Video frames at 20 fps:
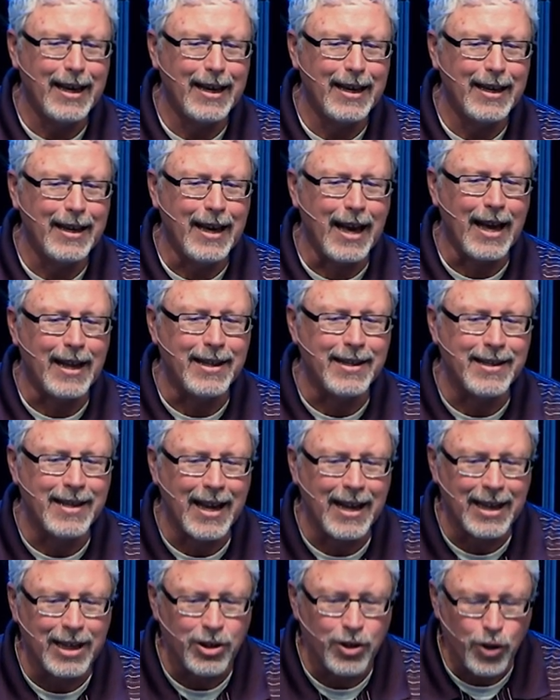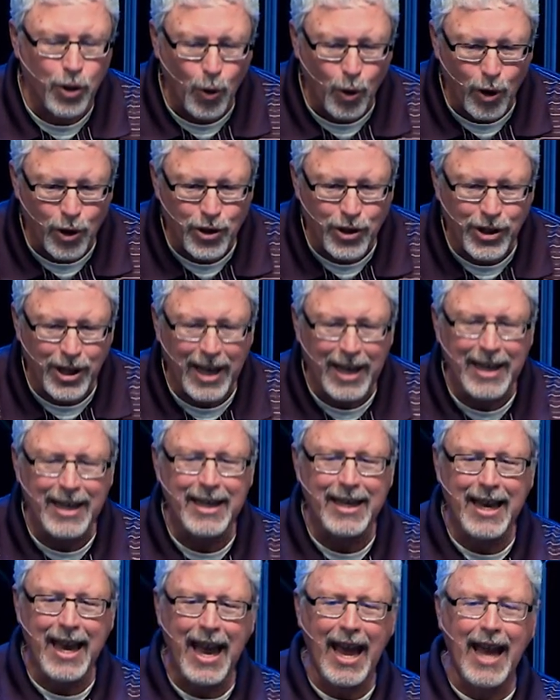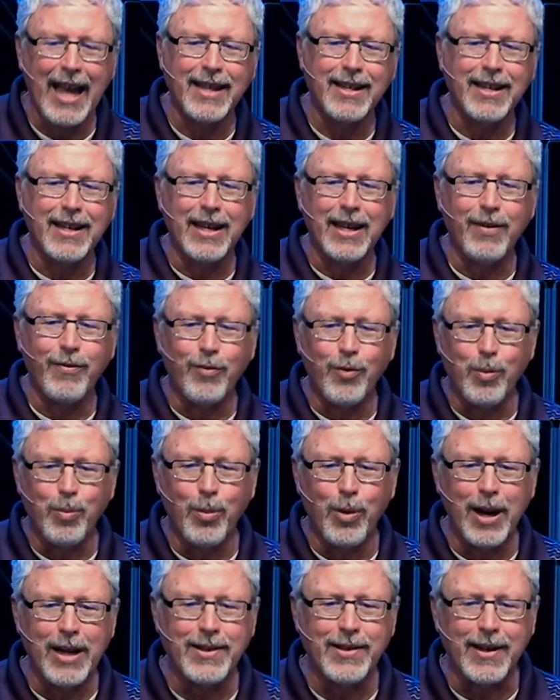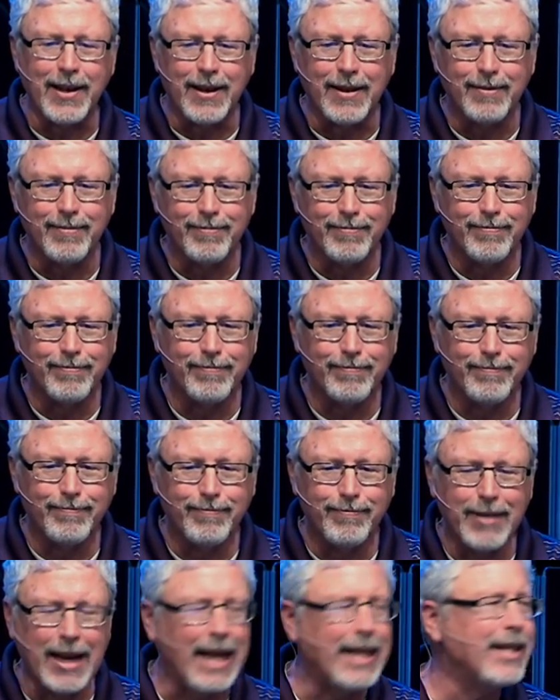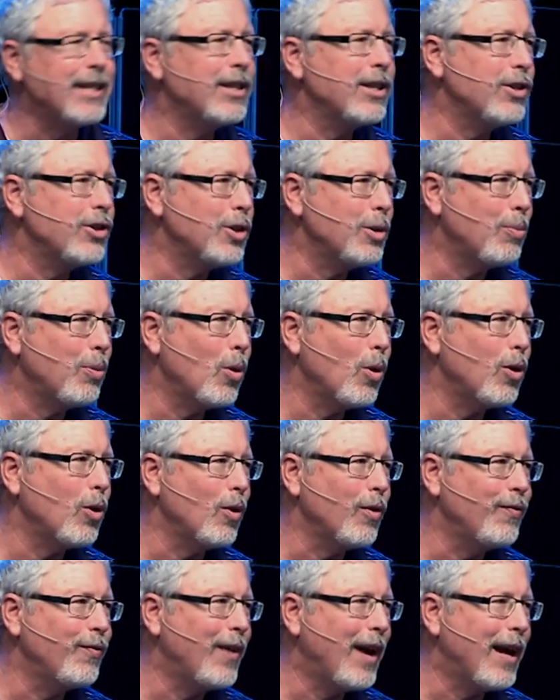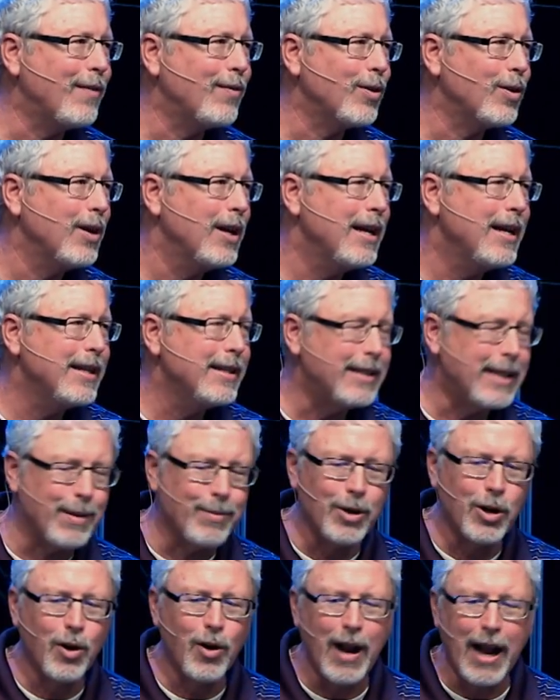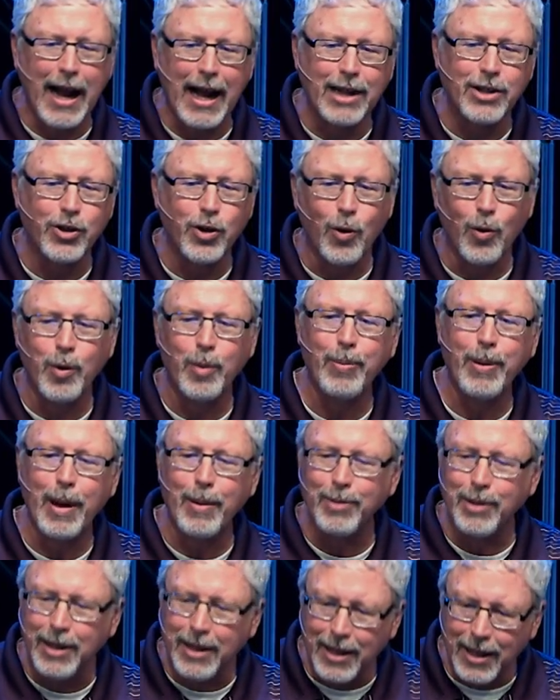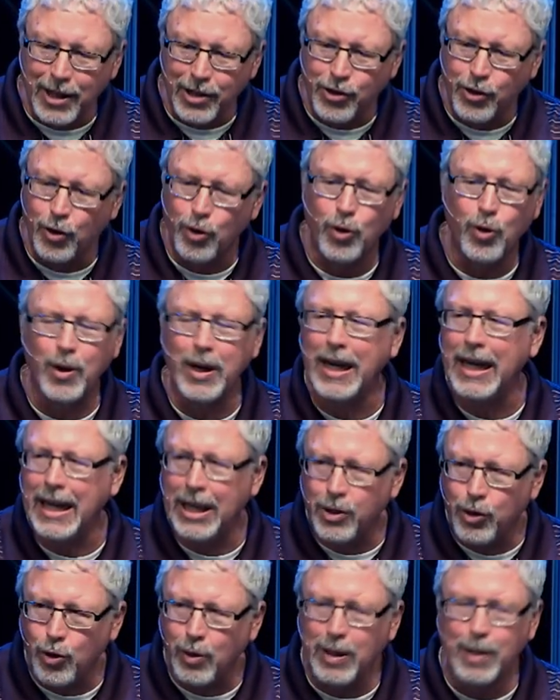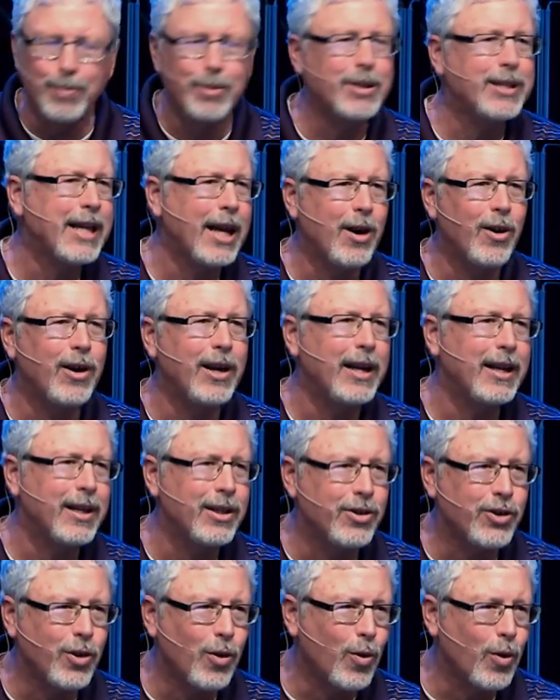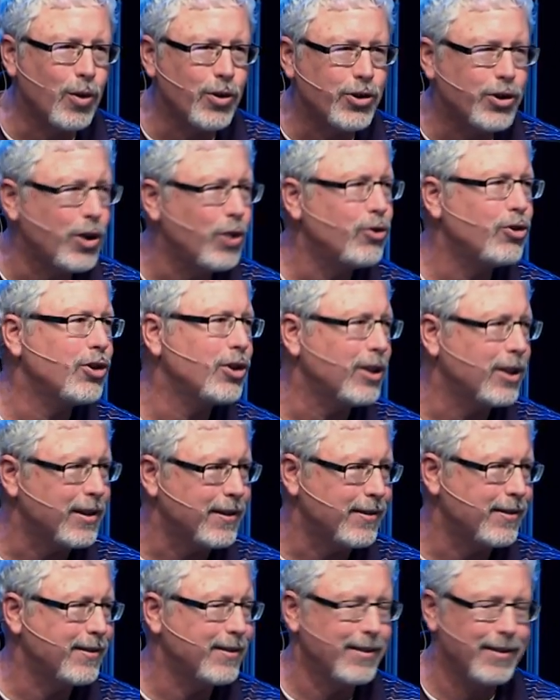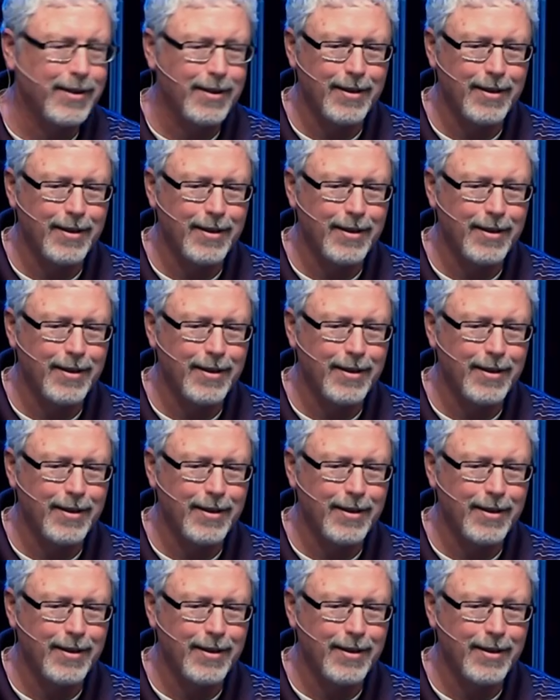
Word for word: God does not endorse any candidate for president. God doesn't support or favor Democrats or Republicans or Greens or Libertarians or Socialists.